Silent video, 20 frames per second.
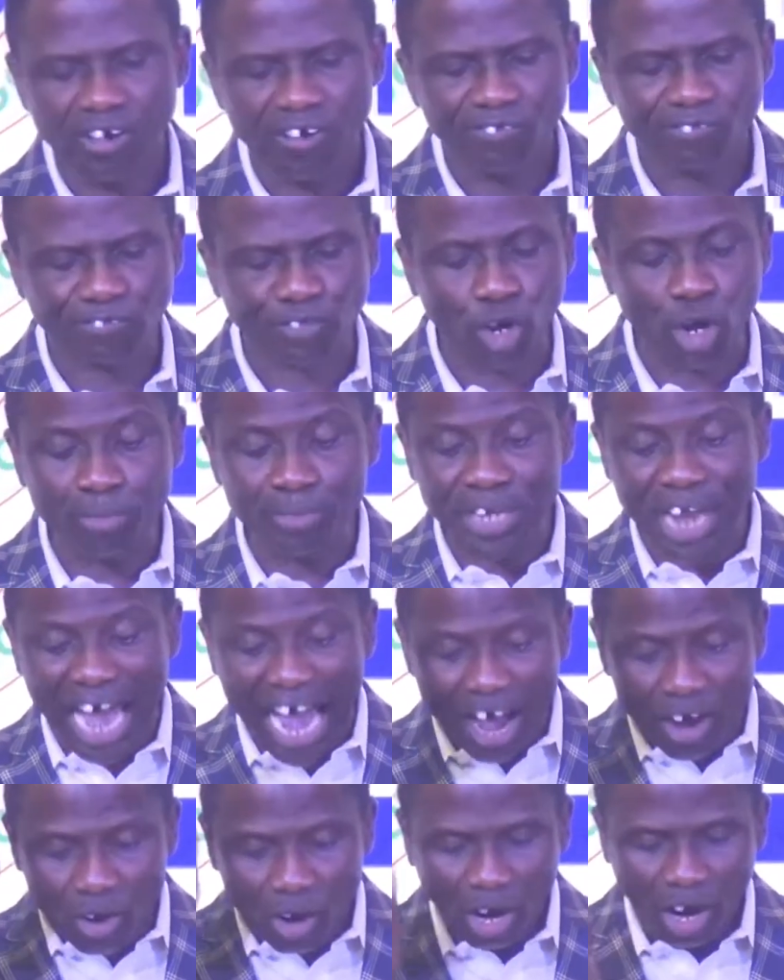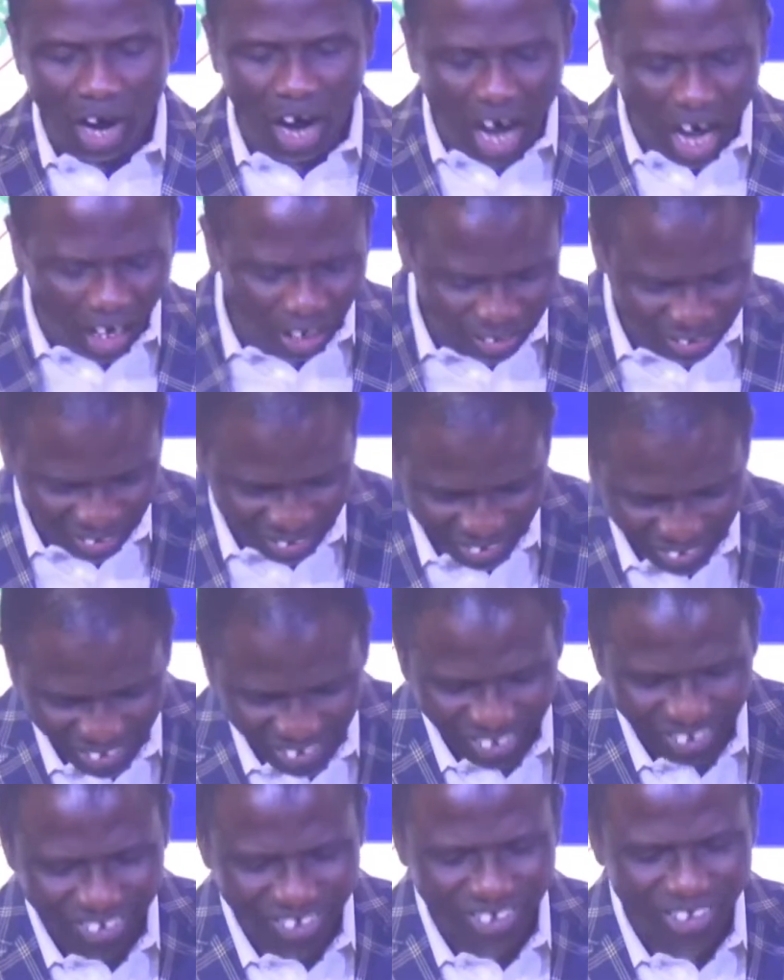from now on,
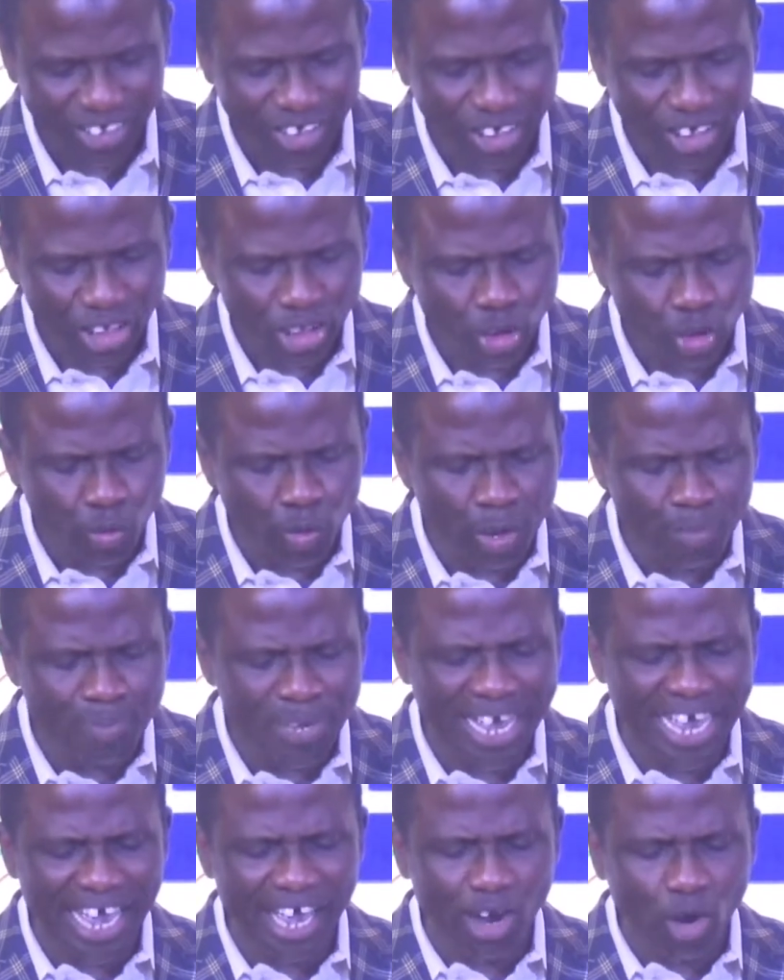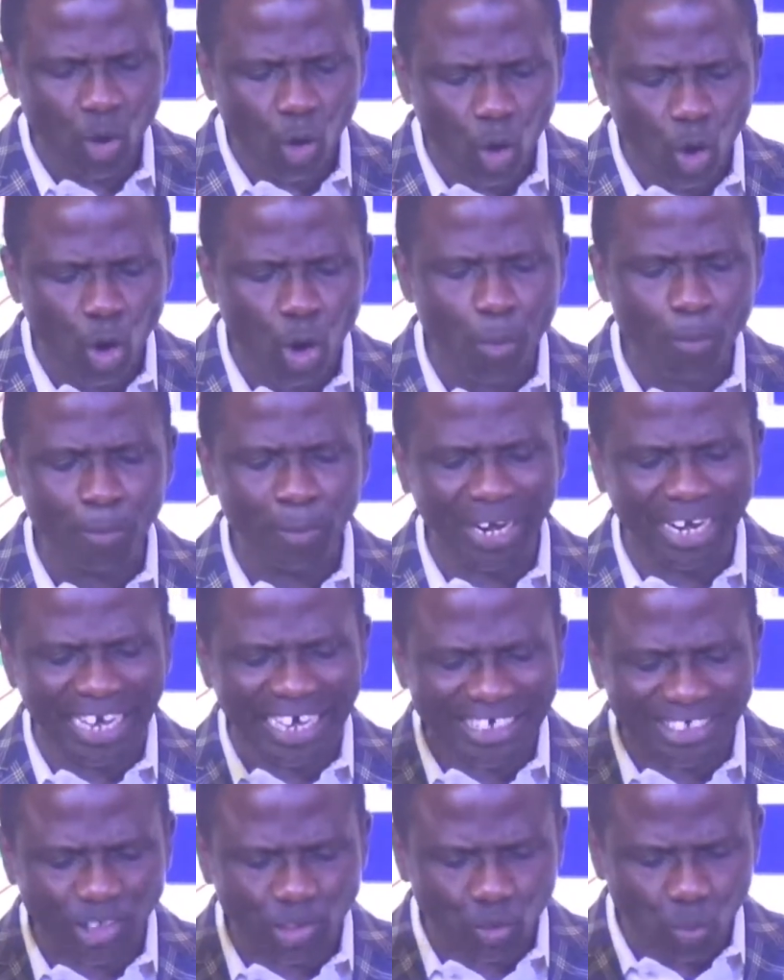you will be a
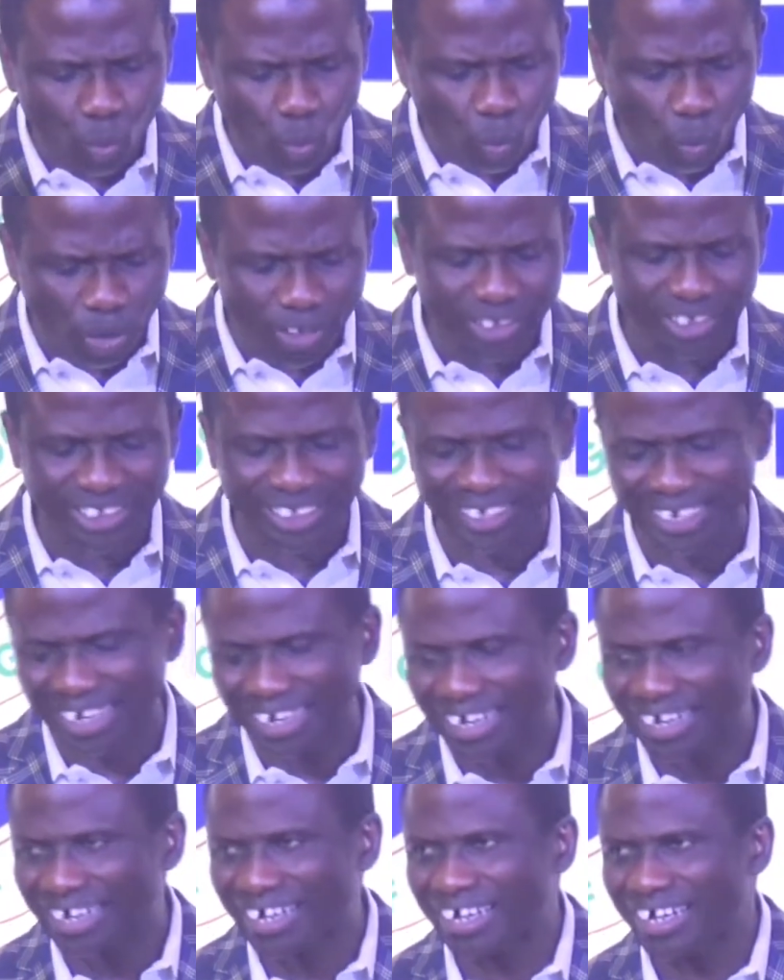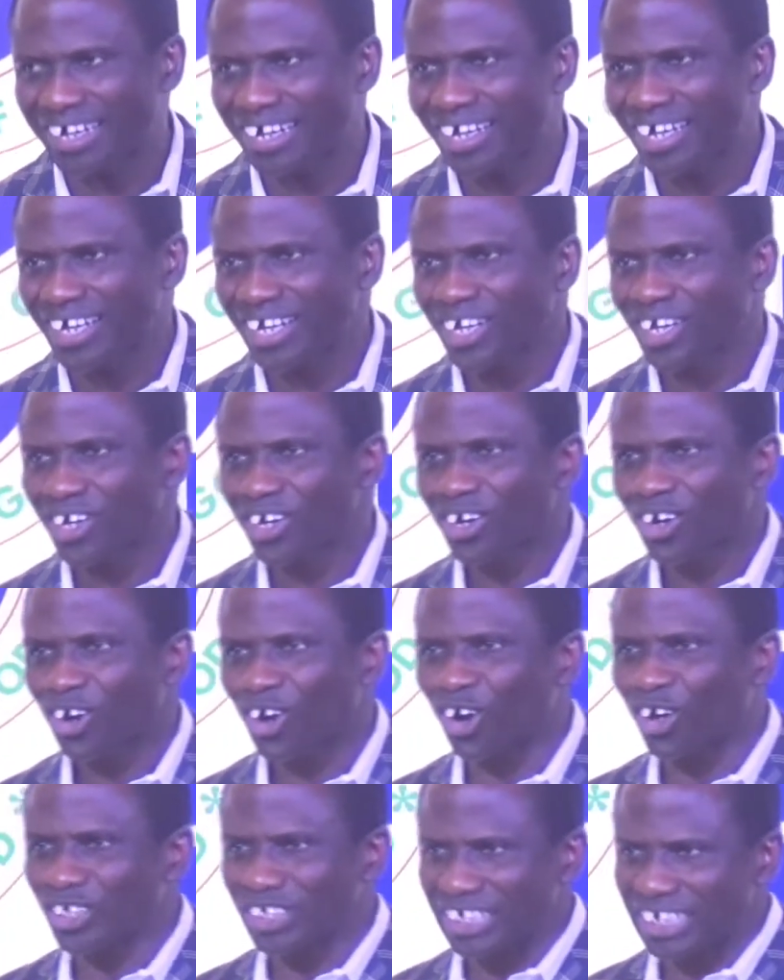homeless wanderer
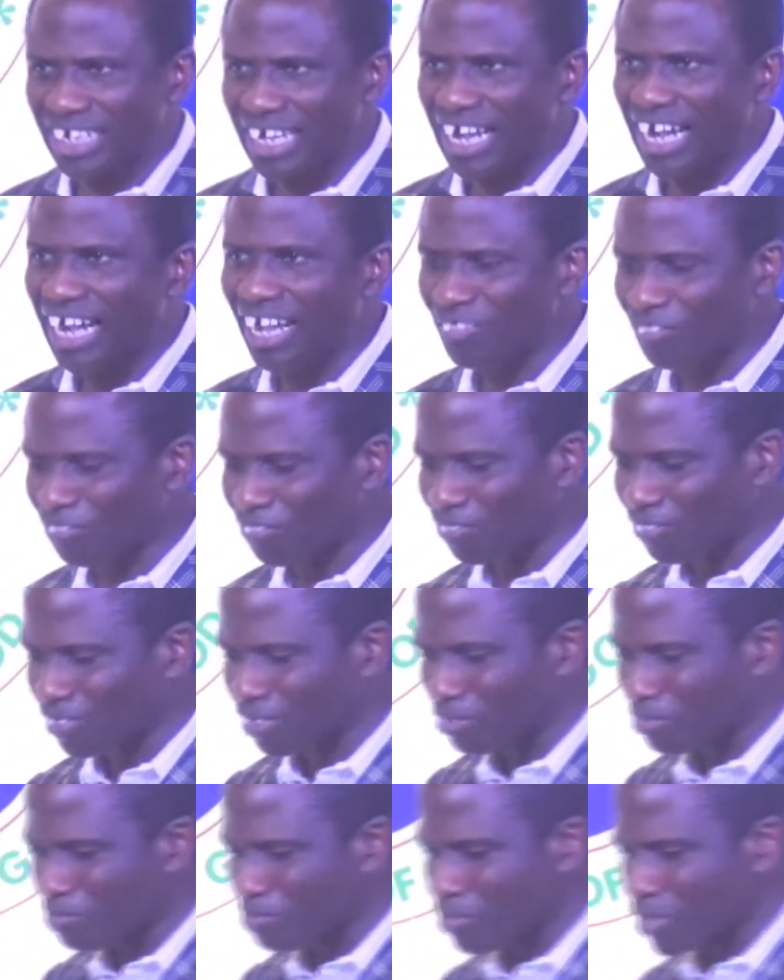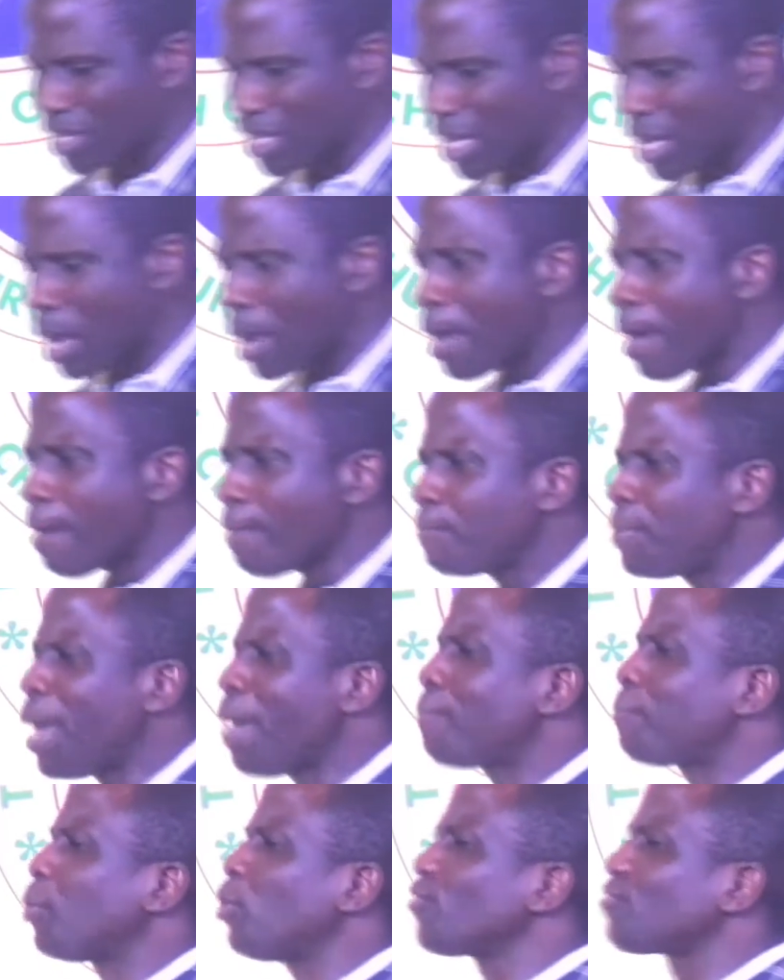on the earth.
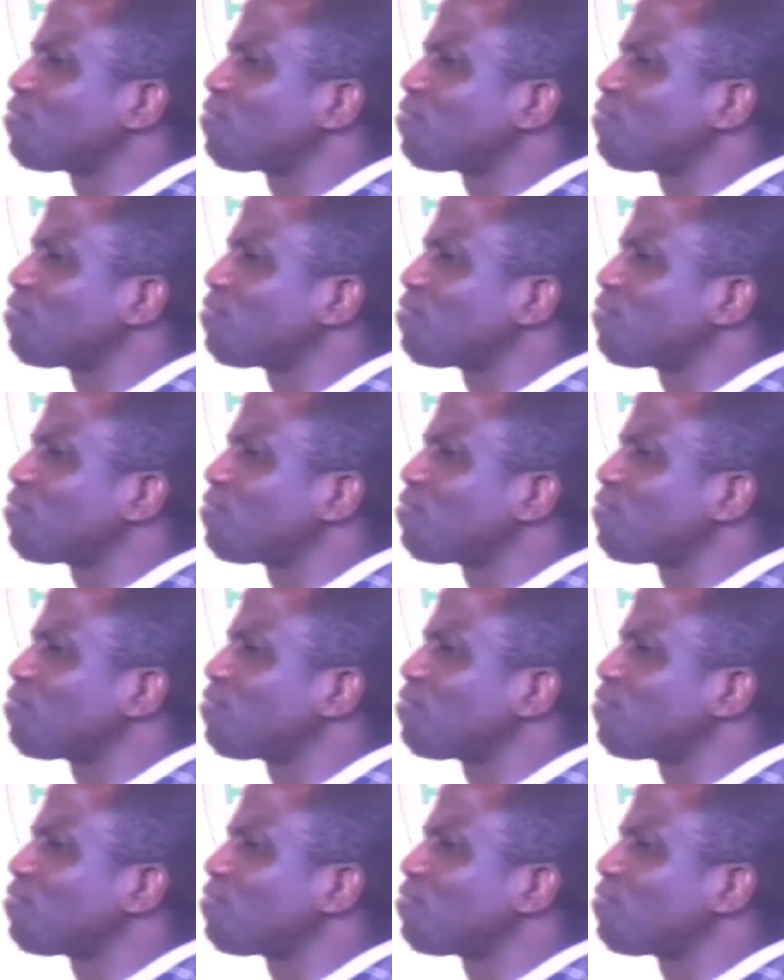People